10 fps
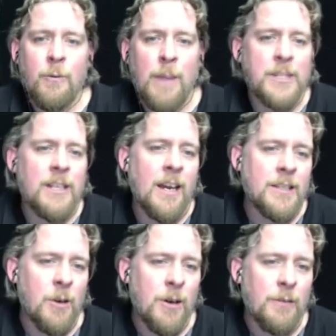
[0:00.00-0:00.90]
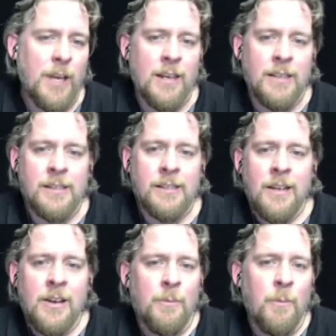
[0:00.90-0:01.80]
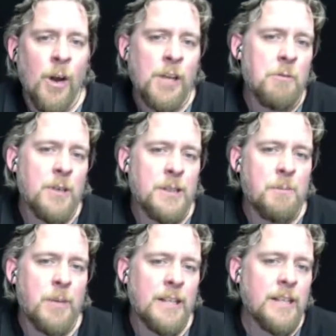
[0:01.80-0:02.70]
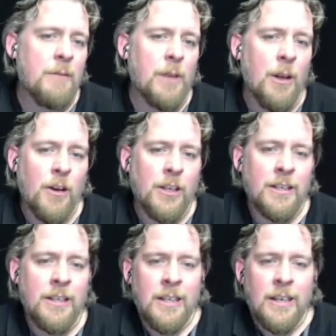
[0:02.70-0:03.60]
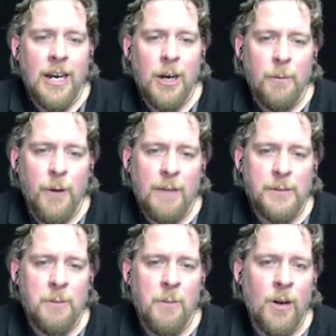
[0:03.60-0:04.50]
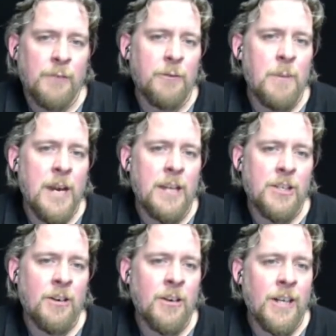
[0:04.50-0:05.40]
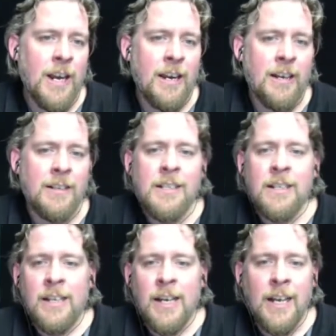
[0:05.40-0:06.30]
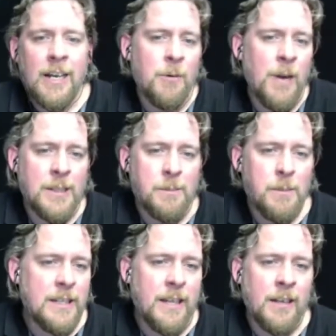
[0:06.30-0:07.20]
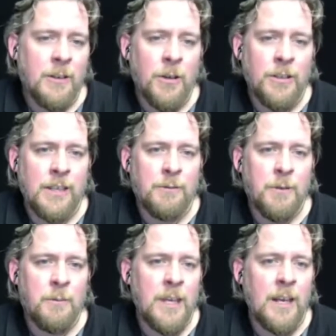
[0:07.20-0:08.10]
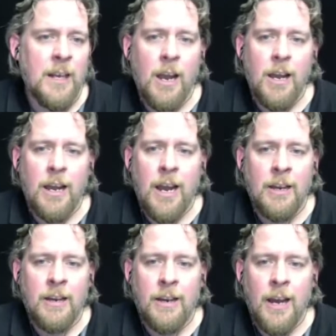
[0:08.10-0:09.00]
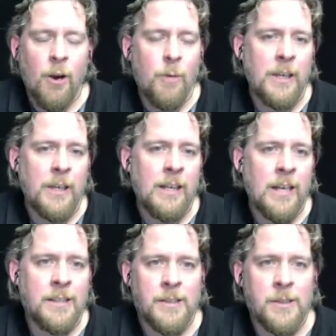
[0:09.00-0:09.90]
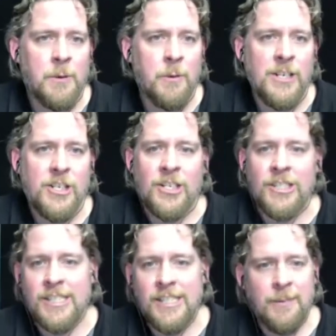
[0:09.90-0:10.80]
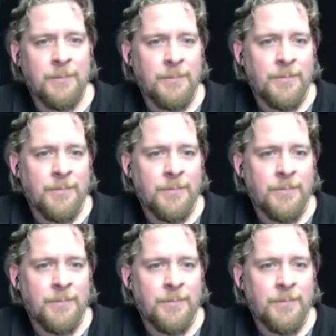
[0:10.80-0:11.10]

website. So if there's more interest, please have a look. I hope we have some more information on there. And otherwise, please get in contact with me. And I hope I can answer some questions.